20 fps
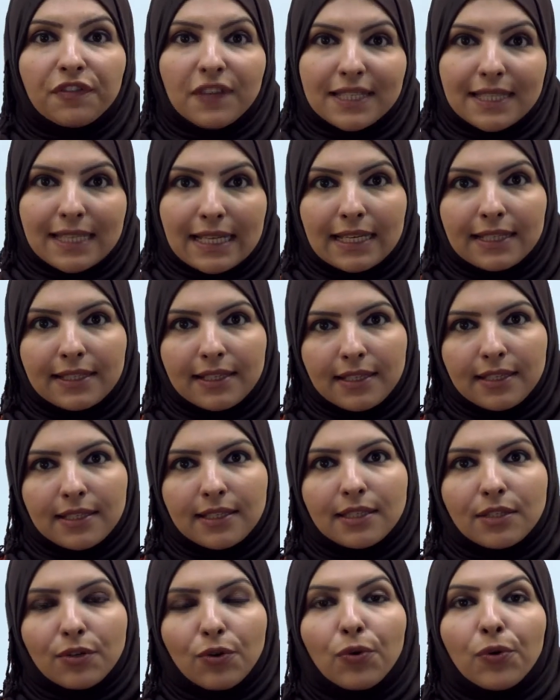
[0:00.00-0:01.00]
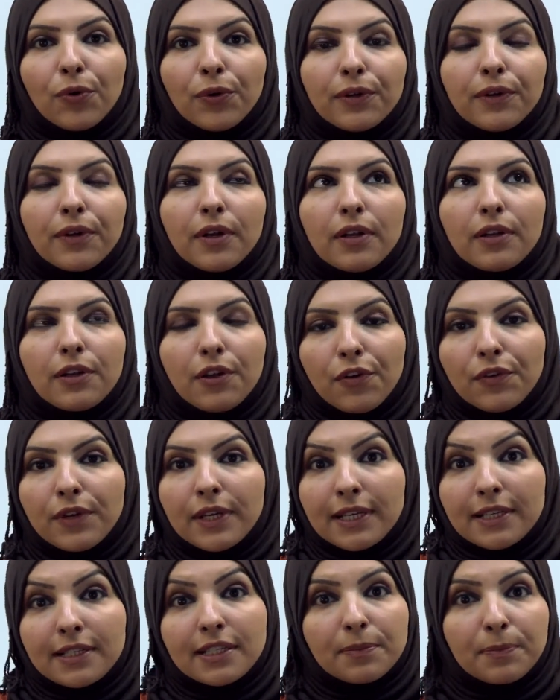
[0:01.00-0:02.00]
facilities or
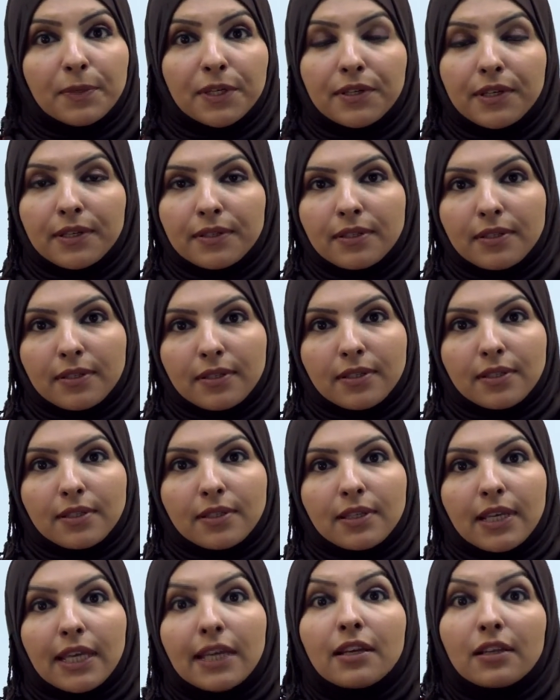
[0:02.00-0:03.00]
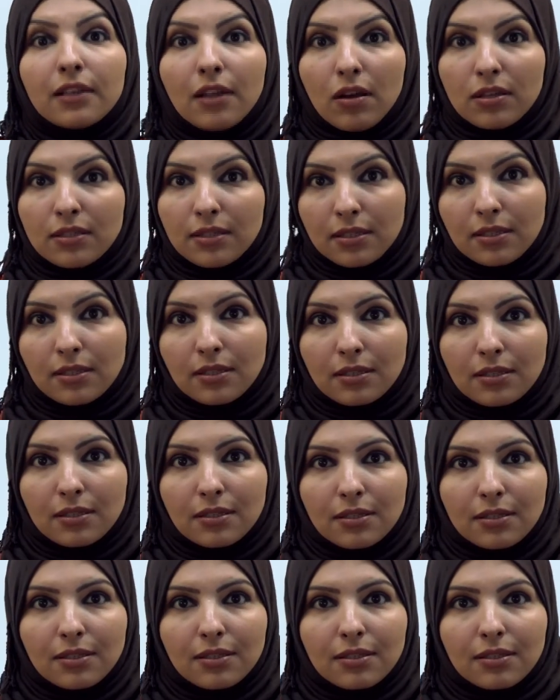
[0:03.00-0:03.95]
learning experiences in classes?